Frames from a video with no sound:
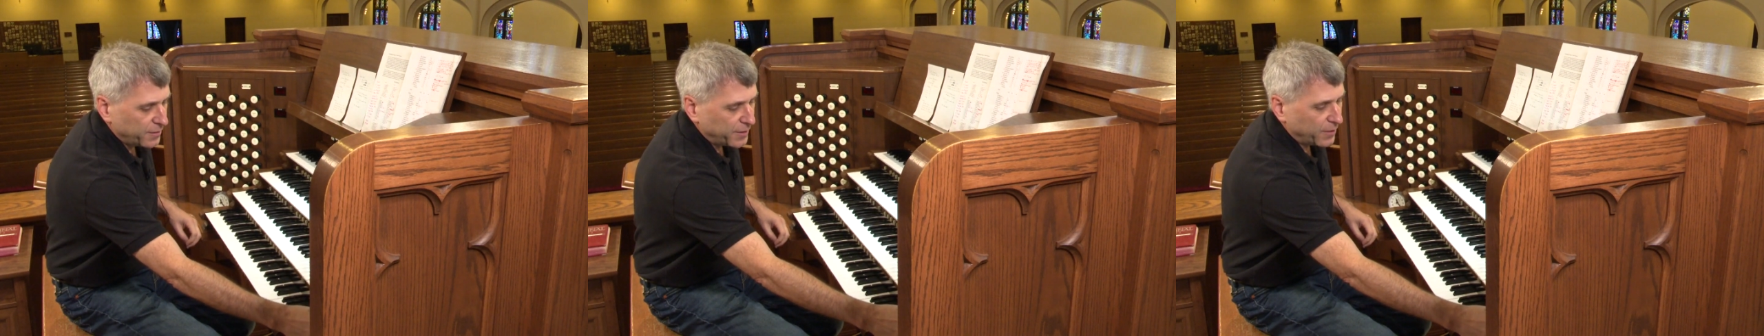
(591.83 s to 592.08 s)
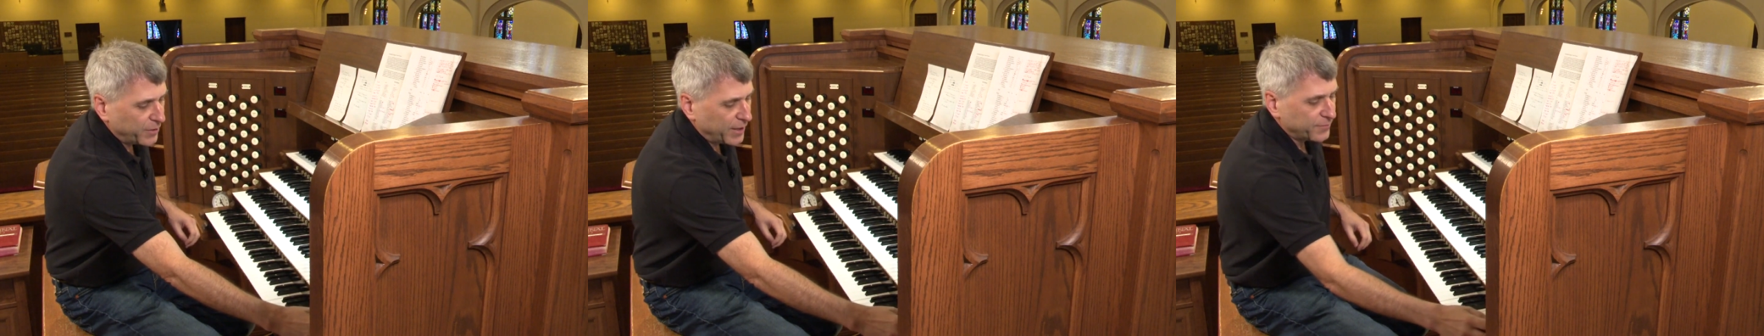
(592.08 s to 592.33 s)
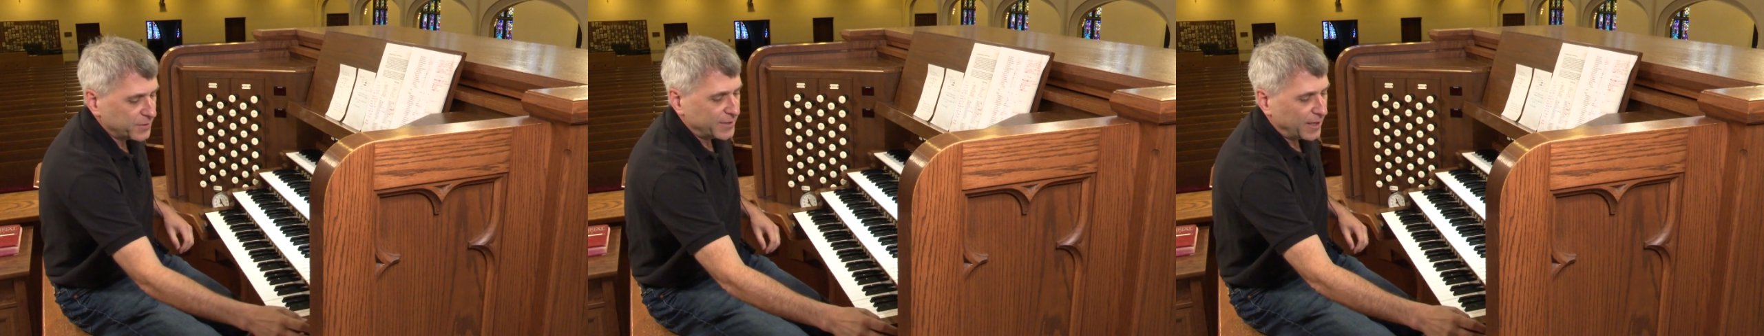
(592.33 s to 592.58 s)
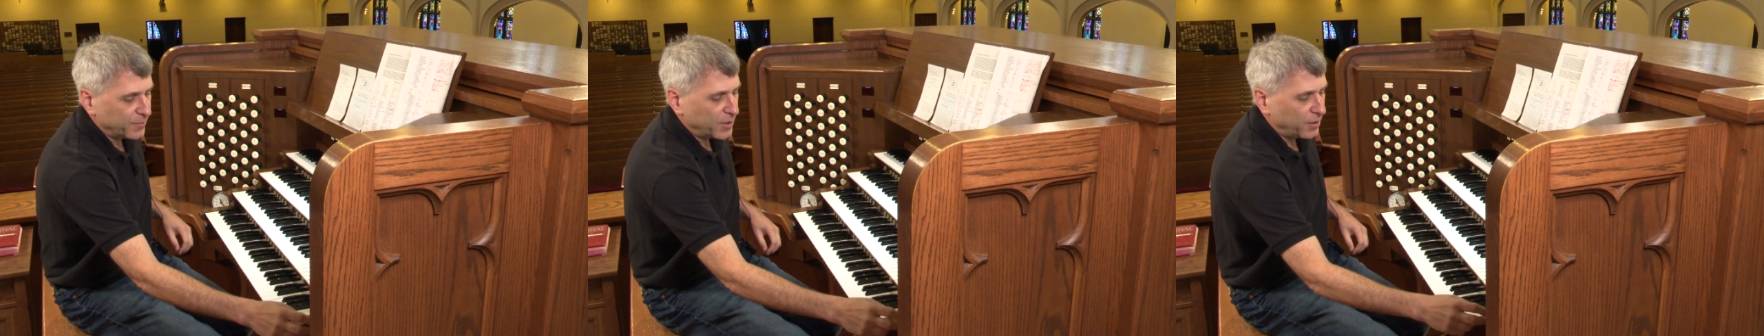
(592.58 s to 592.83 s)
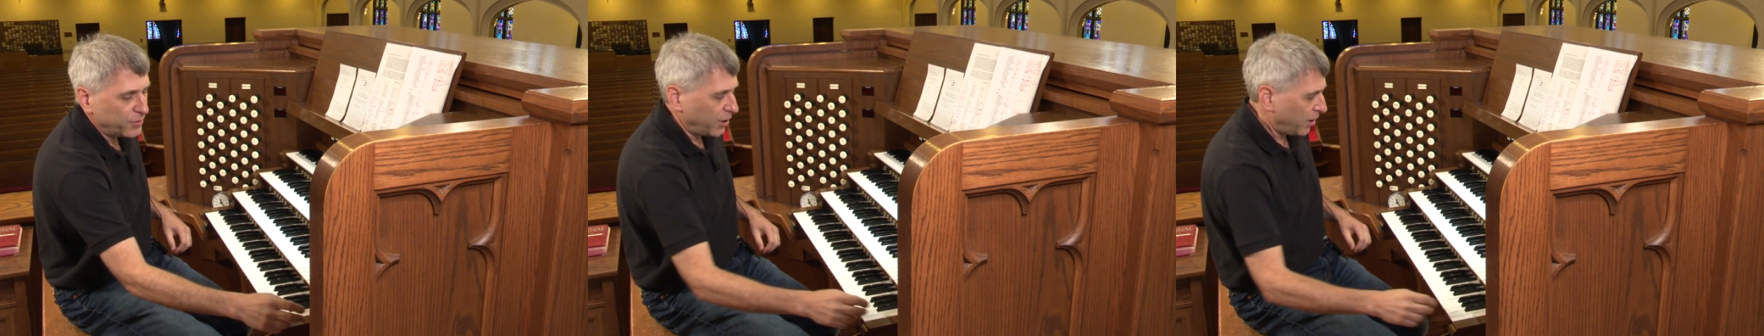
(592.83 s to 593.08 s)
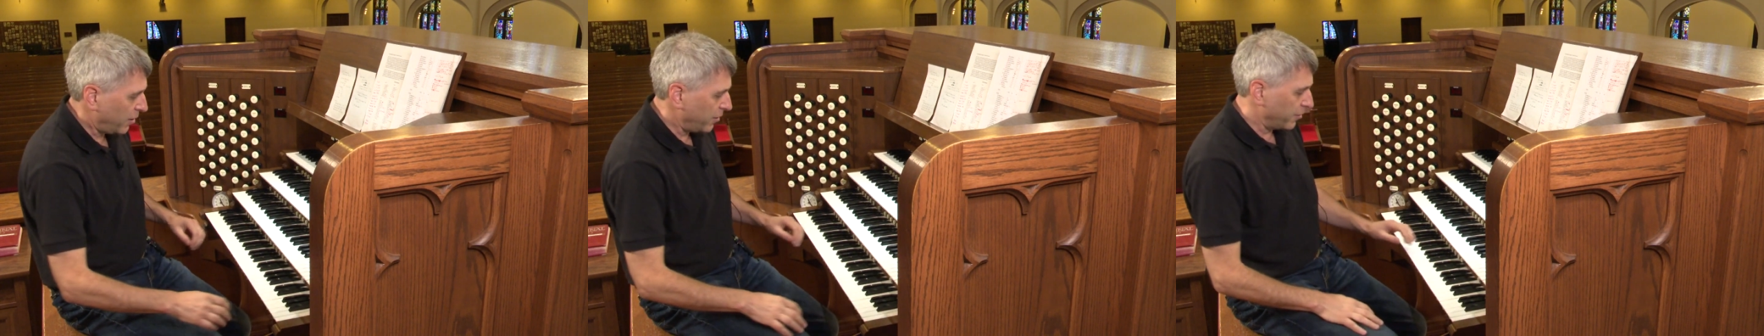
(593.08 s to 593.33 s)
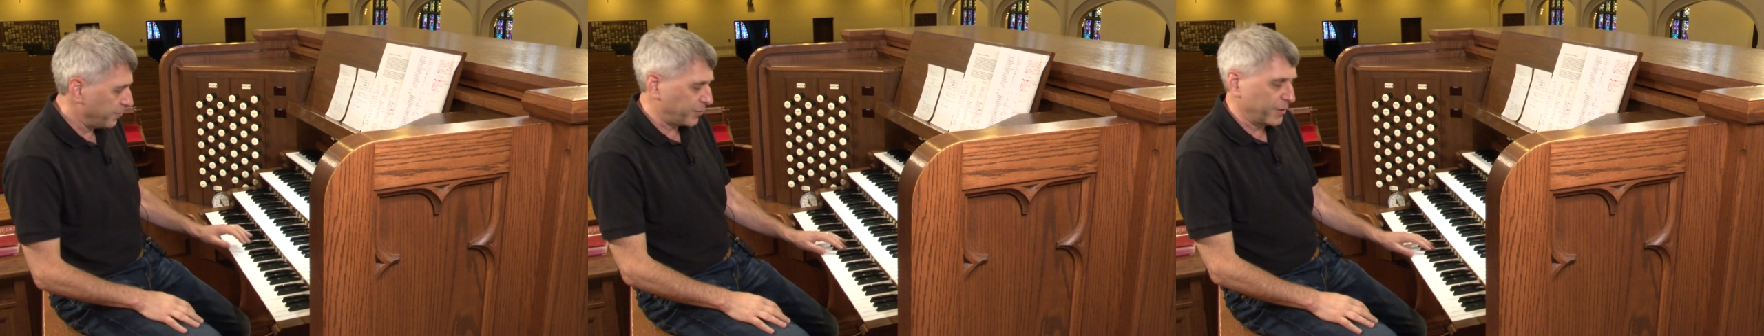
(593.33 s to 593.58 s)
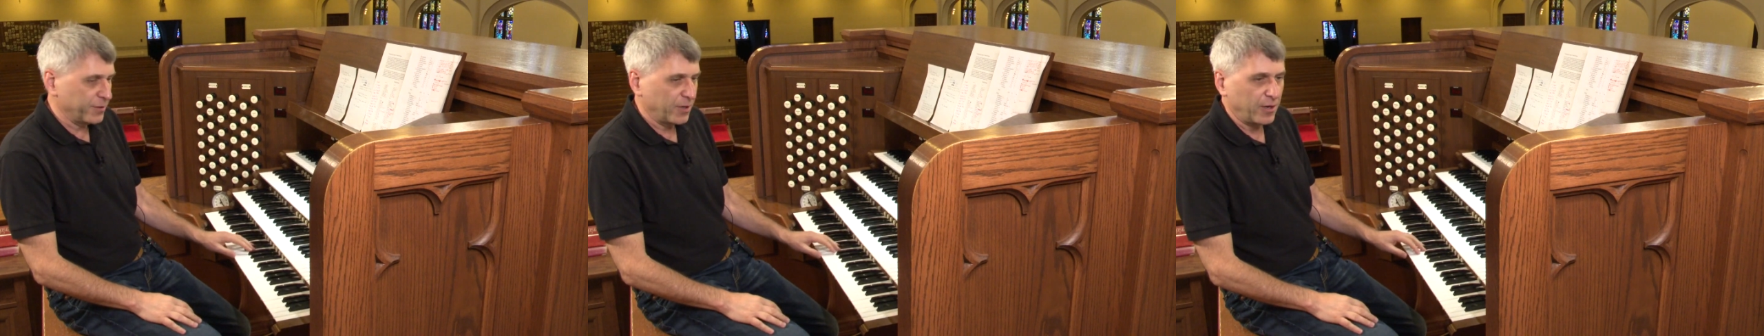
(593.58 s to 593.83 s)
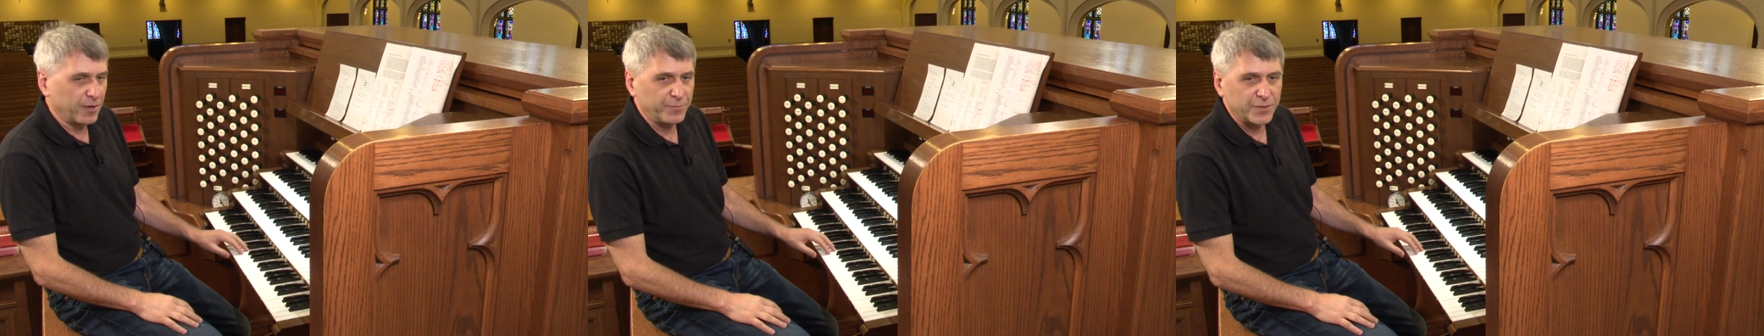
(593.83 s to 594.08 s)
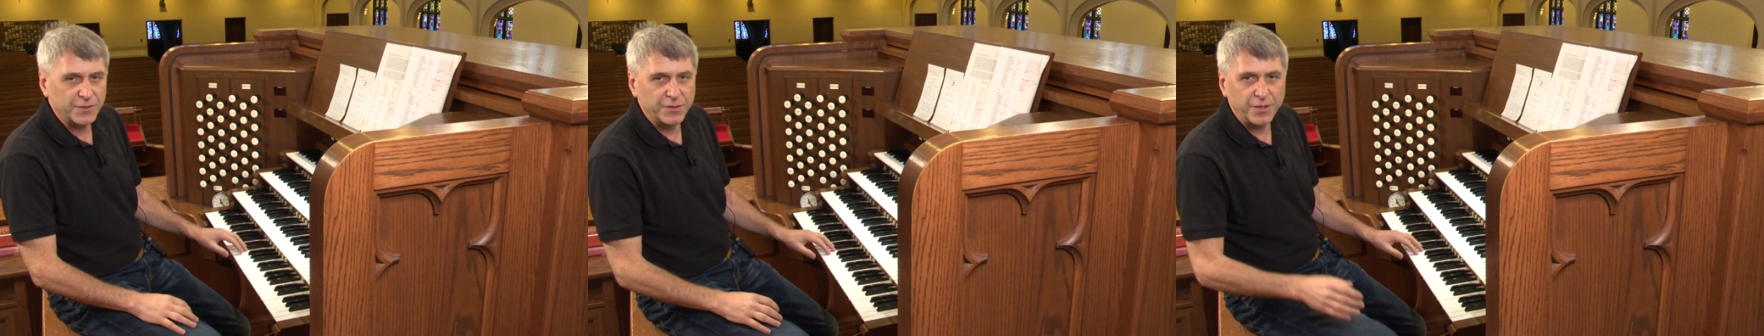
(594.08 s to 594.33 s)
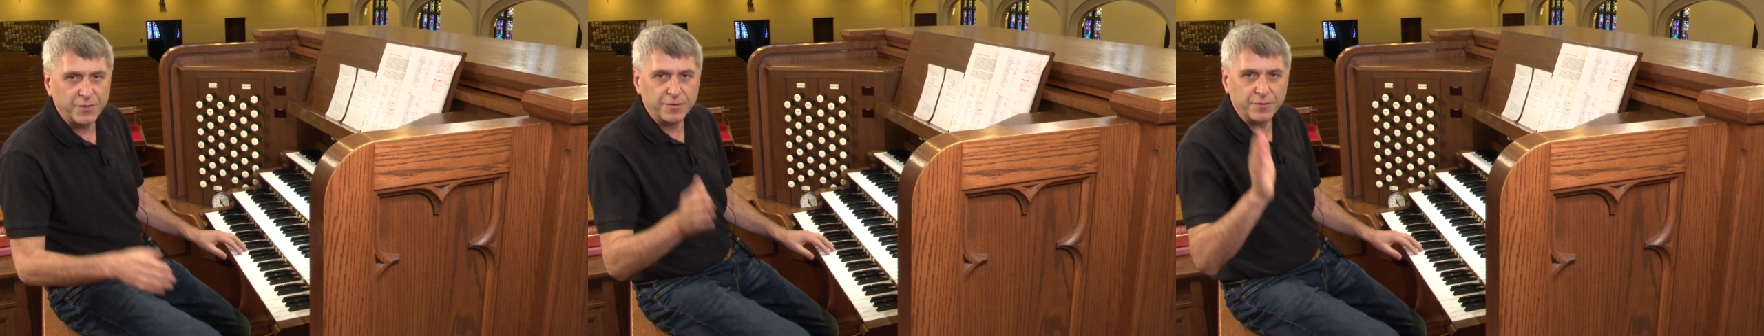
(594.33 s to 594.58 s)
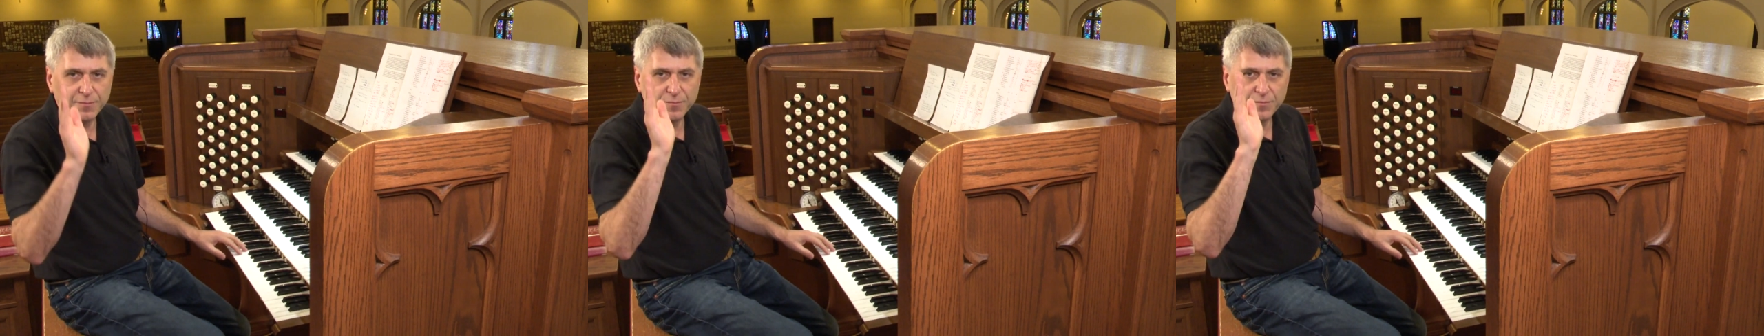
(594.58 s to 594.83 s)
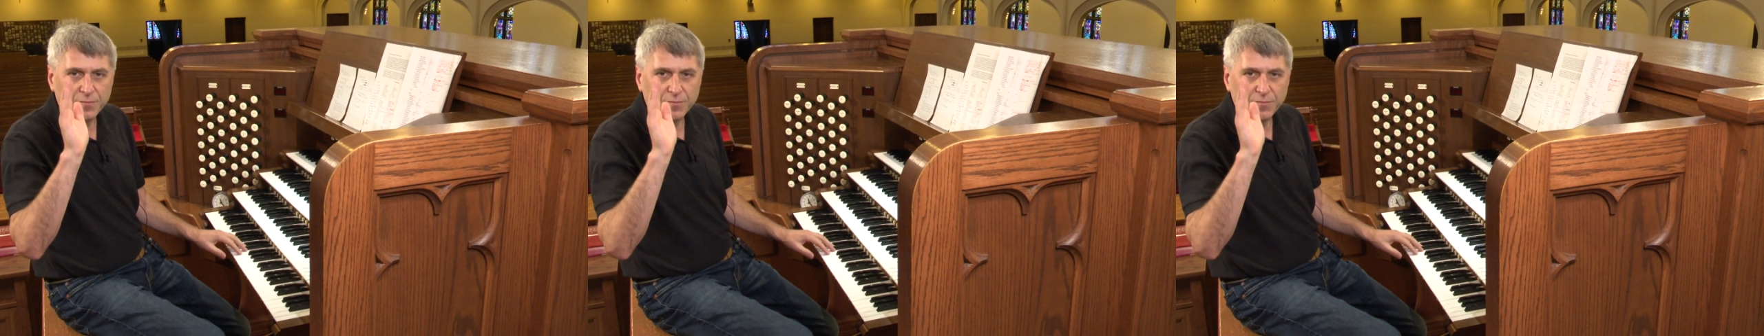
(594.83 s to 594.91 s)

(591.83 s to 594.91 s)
Then we have a stop called a harp, and the harp is another,